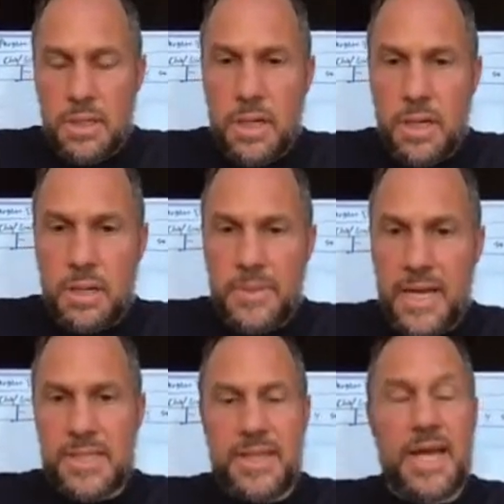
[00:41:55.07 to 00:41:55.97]

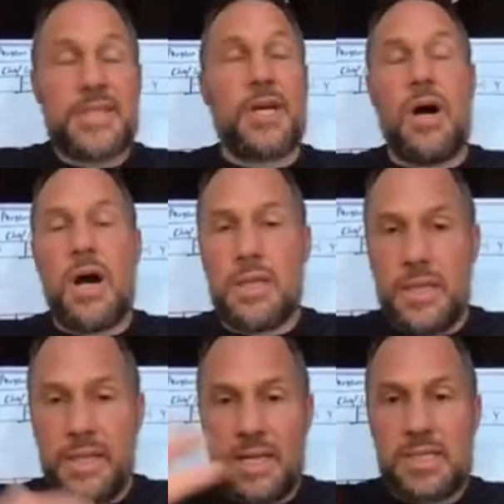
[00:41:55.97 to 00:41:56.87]
That's a hot
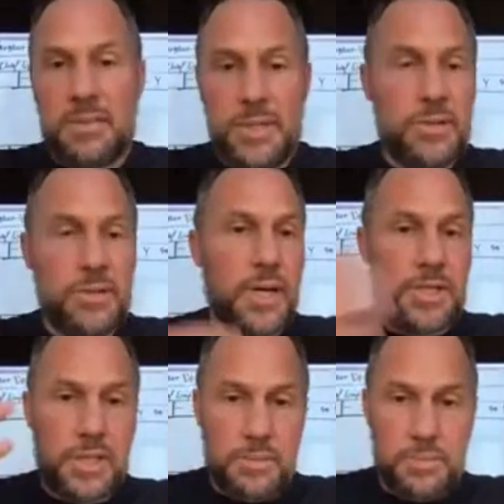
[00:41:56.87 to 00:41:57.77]
lead. That's somebody who
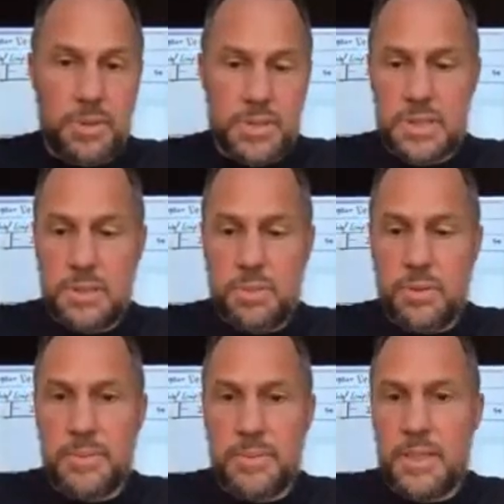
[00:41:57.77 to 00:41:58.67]
actually books an
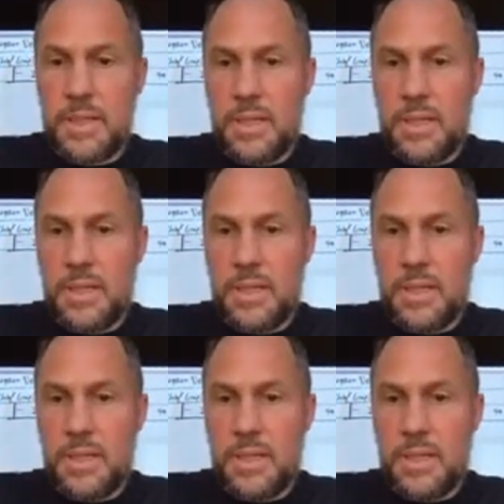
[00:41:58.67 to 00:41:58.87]
appointment.